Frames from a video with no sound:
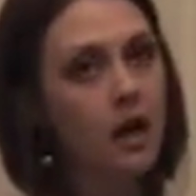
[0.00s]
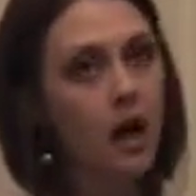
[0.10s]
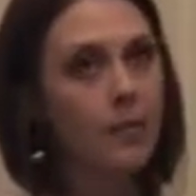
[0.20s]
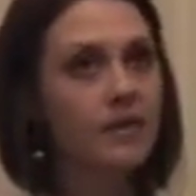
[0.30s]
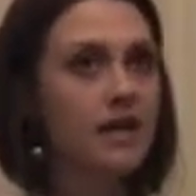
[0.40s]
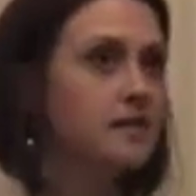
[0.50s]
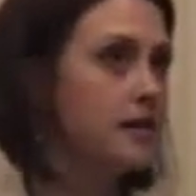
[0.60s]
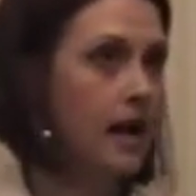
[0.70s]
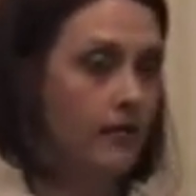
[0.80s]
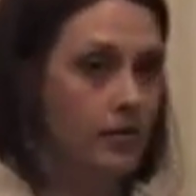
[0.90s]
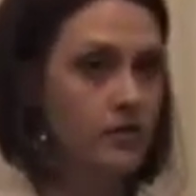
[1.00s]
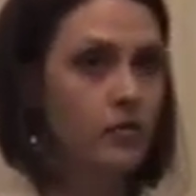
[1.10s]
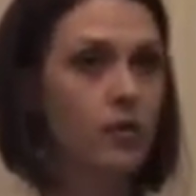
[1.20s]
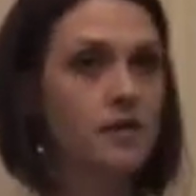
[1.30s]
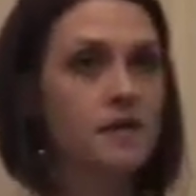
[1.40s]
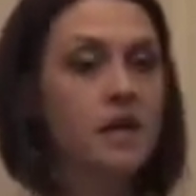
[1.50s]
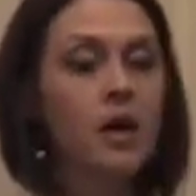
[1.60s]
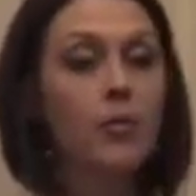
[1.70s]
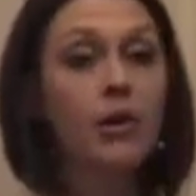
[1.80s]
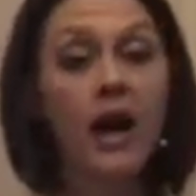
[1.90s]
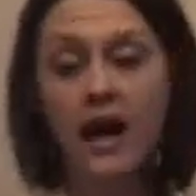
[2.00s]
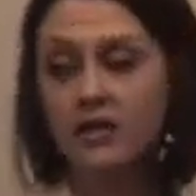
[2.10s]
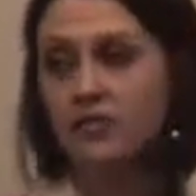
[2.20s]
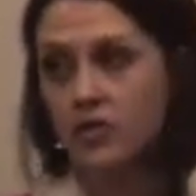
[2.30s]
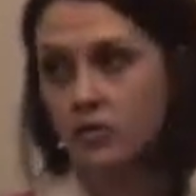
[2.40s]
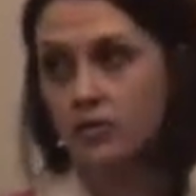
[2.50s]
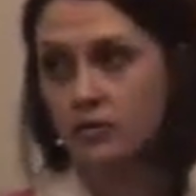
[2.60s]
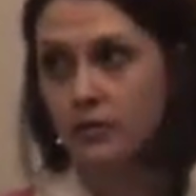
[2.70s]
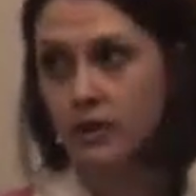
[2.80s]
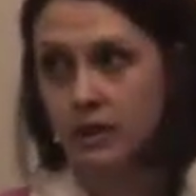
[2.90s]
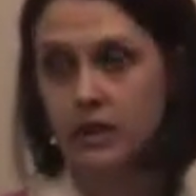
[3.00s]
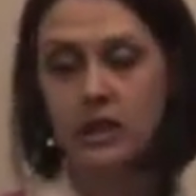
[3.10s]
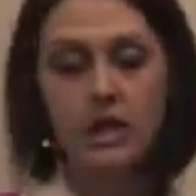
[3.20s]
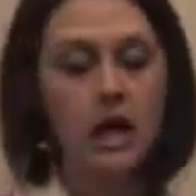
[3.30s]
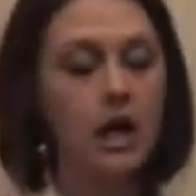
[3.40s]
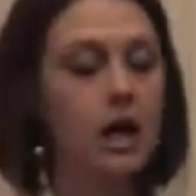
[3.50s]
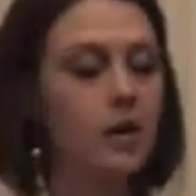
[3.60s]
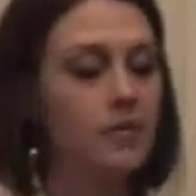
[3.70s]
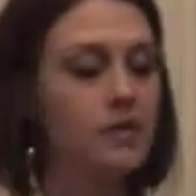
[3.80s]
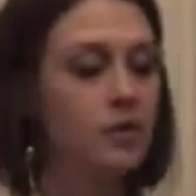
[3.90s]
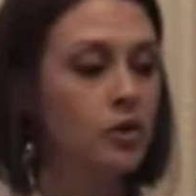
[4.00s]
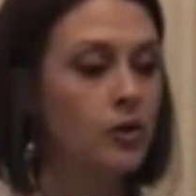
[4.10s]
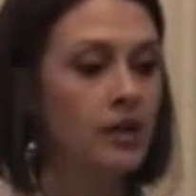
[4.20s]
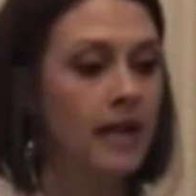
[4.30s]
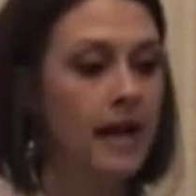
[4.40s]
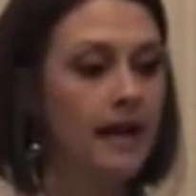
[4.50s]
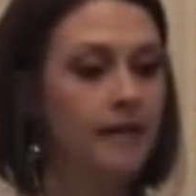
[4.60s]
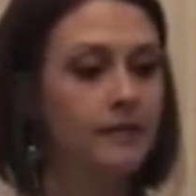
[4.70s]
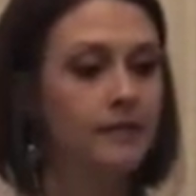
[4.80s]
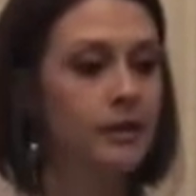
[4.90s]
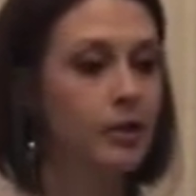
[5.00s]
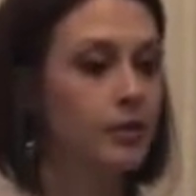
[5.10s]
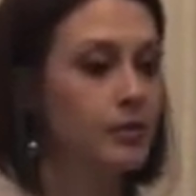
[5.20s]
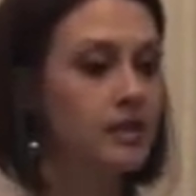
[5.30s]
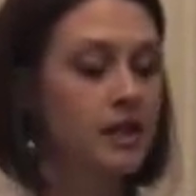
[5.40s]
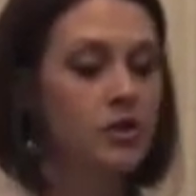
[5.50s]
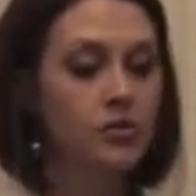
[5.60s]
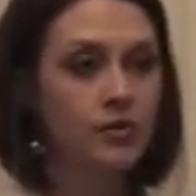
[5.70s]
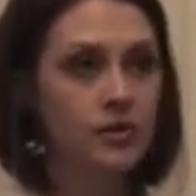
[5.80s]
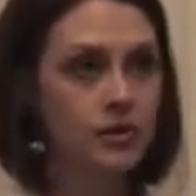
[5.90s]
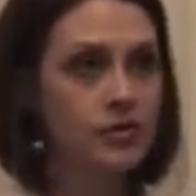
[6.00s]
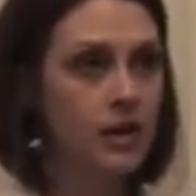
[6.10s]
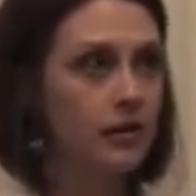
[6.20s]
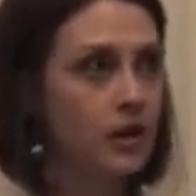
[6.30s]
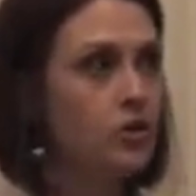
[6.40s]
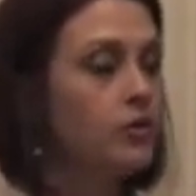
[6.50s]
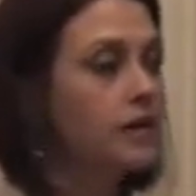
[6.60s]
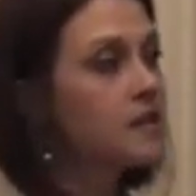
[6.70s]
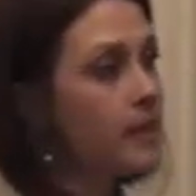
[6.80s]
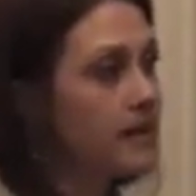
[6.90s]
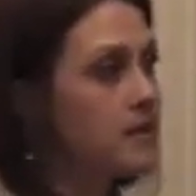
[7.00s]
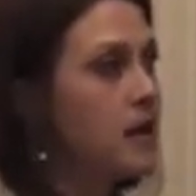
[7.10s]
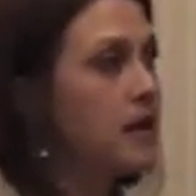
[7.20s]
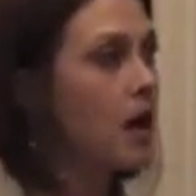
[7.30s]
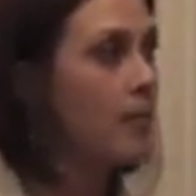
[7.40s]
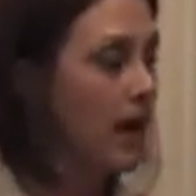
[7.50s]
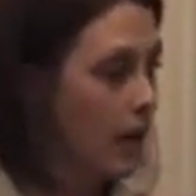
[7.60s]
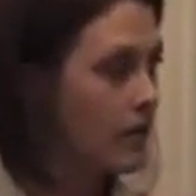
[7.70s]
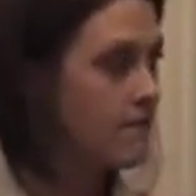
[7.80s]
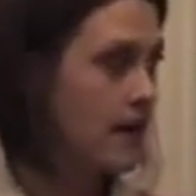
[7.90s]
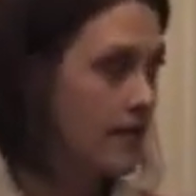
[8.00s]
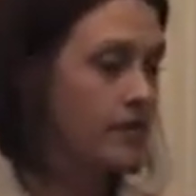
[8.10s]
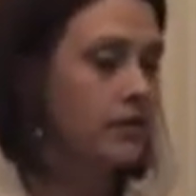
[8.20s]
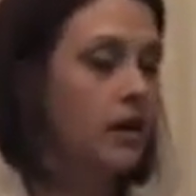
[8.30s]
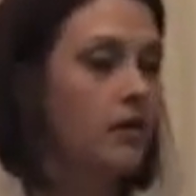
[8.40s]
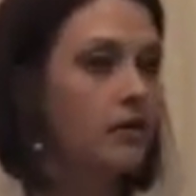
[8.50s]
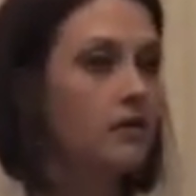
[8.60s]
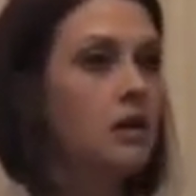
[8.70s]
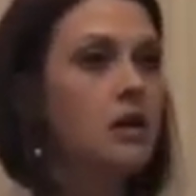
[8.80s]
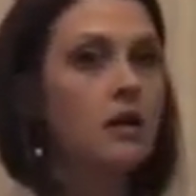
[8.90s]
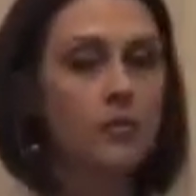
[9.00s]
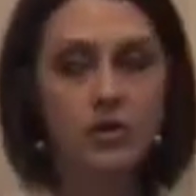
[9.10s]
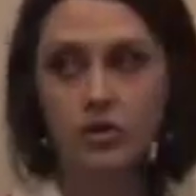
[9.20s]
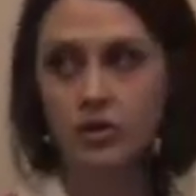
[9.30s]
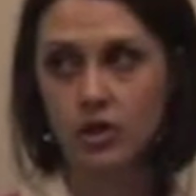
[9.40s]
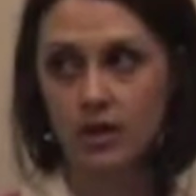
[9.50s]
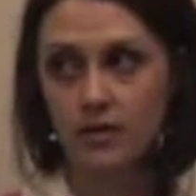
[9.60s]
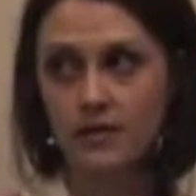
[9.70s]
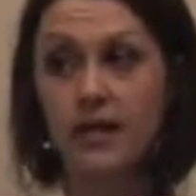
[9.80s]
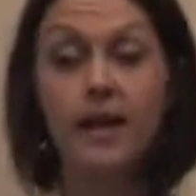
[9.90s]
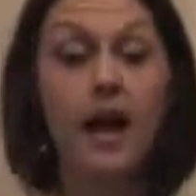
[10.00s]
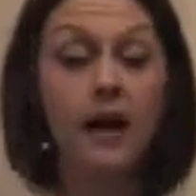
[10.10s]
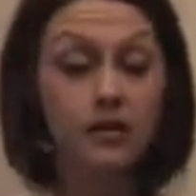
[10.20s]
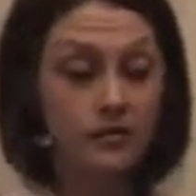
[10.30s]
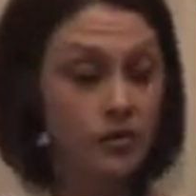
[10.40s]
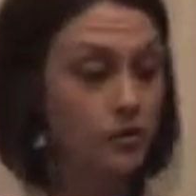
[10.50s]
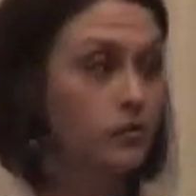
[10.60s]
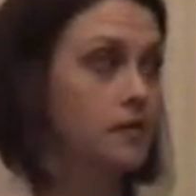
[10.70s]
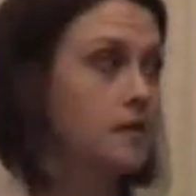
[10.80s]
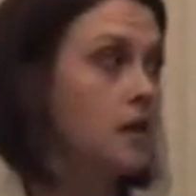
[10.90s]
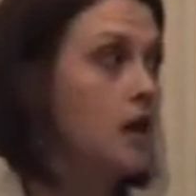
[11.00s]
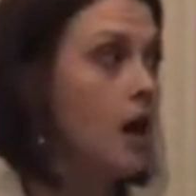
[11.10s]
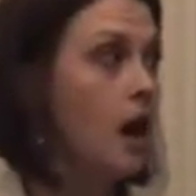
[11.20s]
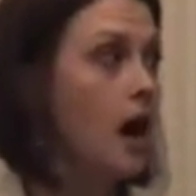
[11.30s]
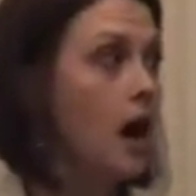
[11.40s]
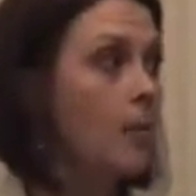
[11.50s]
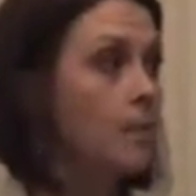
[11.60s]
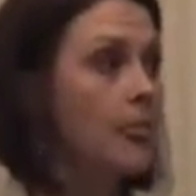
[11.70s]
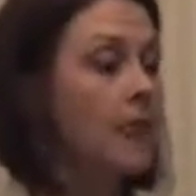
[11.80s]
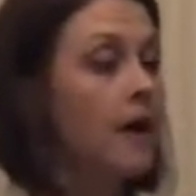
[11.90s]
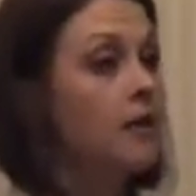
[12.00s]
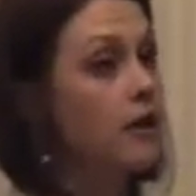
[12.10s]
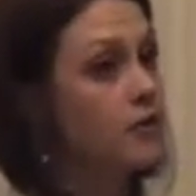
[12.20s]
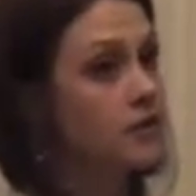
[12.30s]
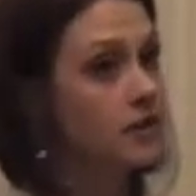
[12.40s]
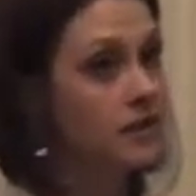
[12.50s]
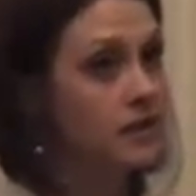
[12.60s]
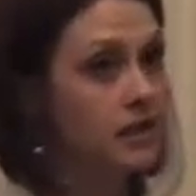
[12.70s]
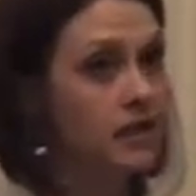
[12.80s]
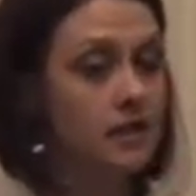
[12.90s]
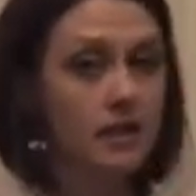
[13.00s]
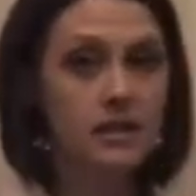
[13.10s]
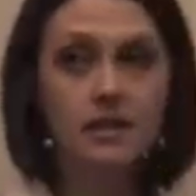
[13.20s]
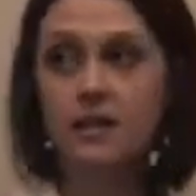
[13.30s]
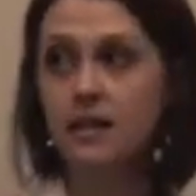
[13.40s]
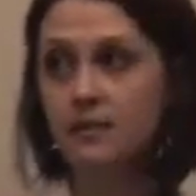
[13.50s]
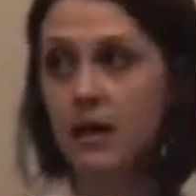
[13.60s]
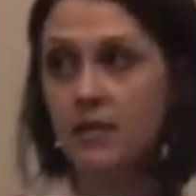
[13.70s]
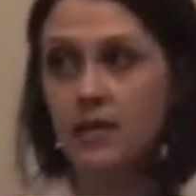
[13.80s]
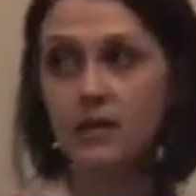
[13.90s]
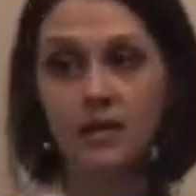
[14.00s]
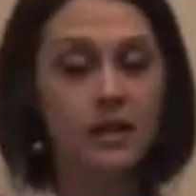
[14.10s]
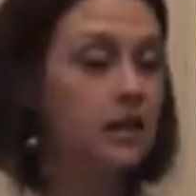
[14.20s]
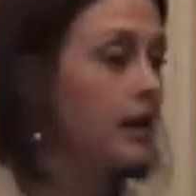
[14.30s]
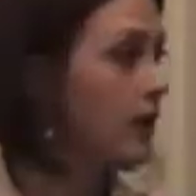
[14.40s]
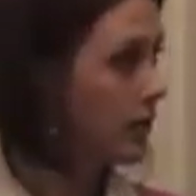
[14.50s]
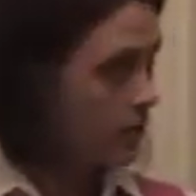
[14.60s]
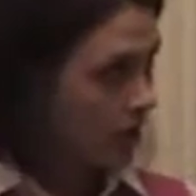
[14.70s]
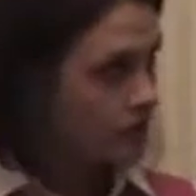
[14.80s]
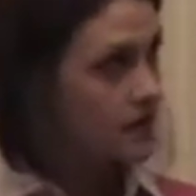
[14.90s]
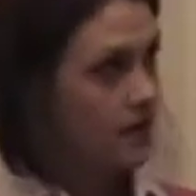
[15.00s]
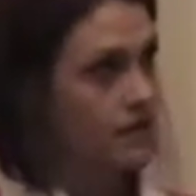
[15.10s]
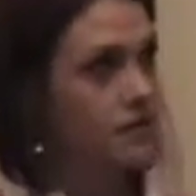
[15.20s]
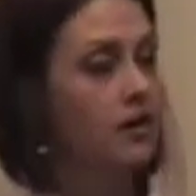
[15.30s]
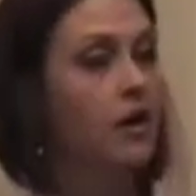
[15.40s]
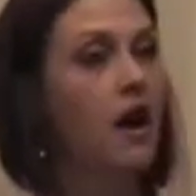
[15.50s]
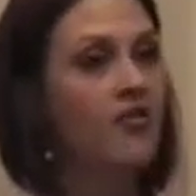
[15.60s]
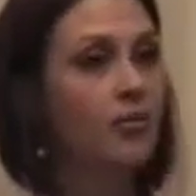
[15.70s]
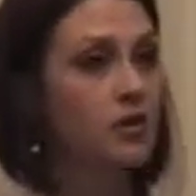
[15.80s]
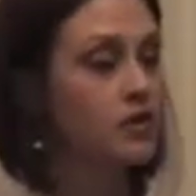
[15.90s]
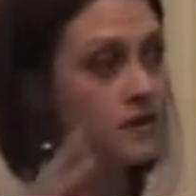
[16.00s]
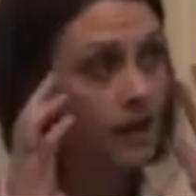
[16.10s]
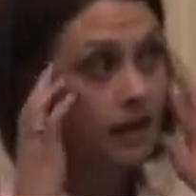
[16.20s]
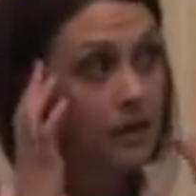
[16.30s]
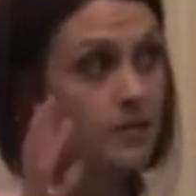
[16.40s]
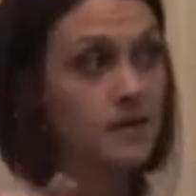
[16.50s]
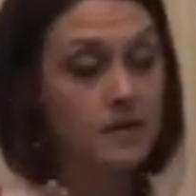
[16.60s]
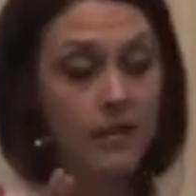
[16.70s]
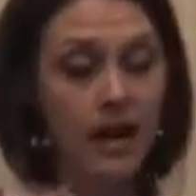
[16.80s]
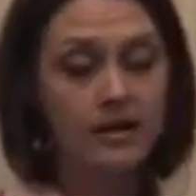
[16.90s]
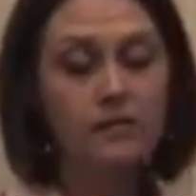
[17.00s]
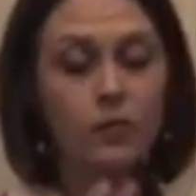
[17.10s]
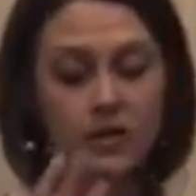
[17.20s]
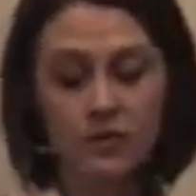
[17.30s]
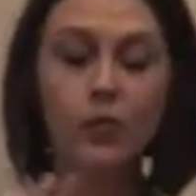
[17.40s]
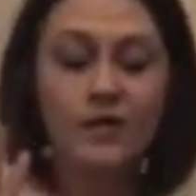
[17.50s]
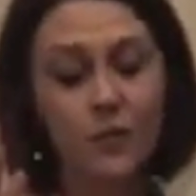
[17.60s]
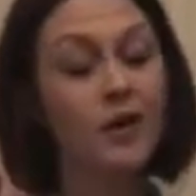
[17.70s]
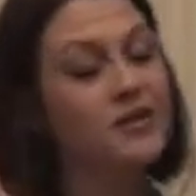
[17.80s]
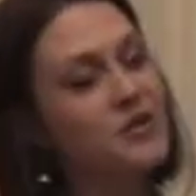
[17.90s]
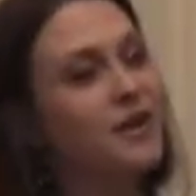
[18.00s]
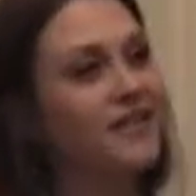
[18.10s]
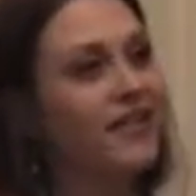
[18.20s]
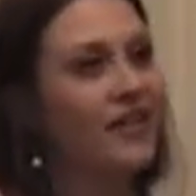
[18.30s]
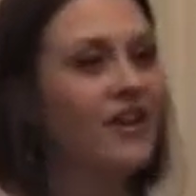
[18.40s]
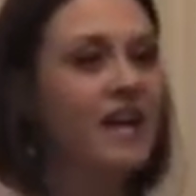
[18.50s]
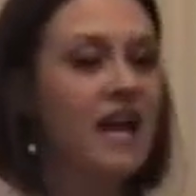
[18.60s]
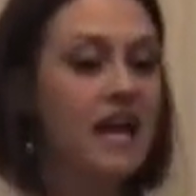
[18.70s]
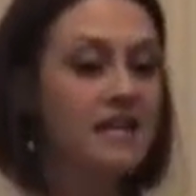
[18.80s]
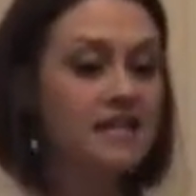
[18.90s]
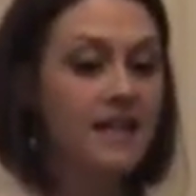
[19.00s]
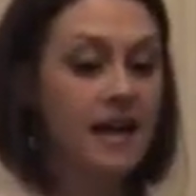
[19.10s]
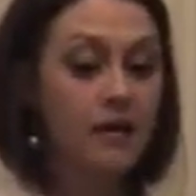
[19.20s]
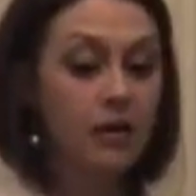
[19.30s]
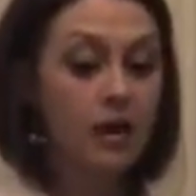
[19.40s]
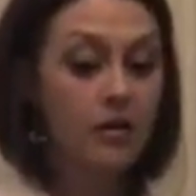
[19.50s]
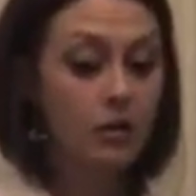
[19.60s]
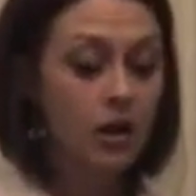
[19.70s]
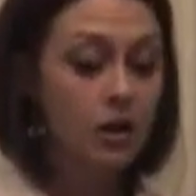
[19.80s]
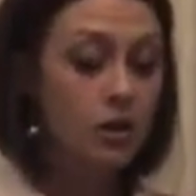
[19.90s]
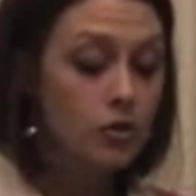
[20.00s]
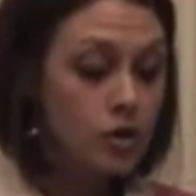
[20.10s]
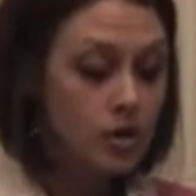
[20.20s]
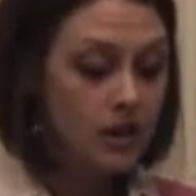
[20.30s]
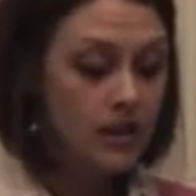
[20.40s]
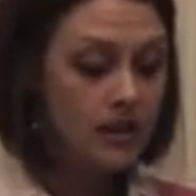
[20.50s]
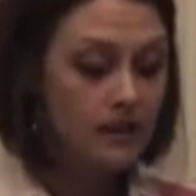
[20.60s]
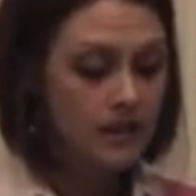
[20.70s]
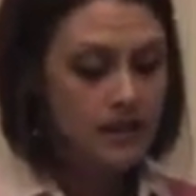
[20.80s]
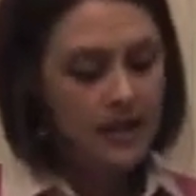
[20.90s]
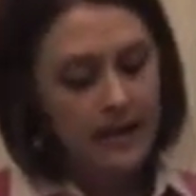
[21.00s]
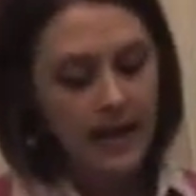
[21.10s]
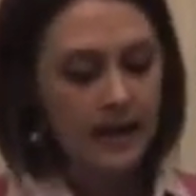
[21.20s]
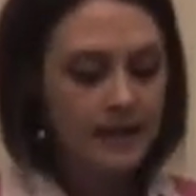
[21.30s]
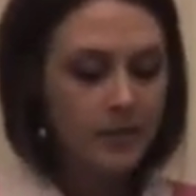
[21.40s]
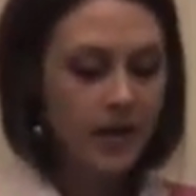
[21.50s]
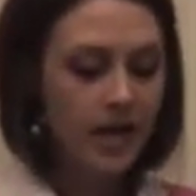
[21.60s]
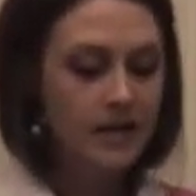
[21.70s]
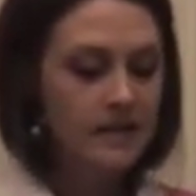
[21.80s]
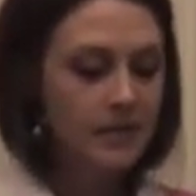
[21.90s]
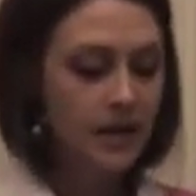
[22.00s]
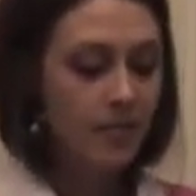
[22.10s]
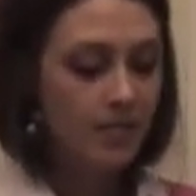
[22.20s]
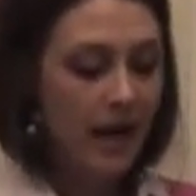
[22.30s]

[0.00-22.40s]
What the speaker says: That's an average, of course, per active jeweler, really. So you could have, 10 jewelers in your downline. You would expect to make about a $500 commission check, 10 active jewelers. Another statistic, and it may be, and I know you're all just kind of starting off, but just kind of keep this in mind once you get there, is that it kind of depends, but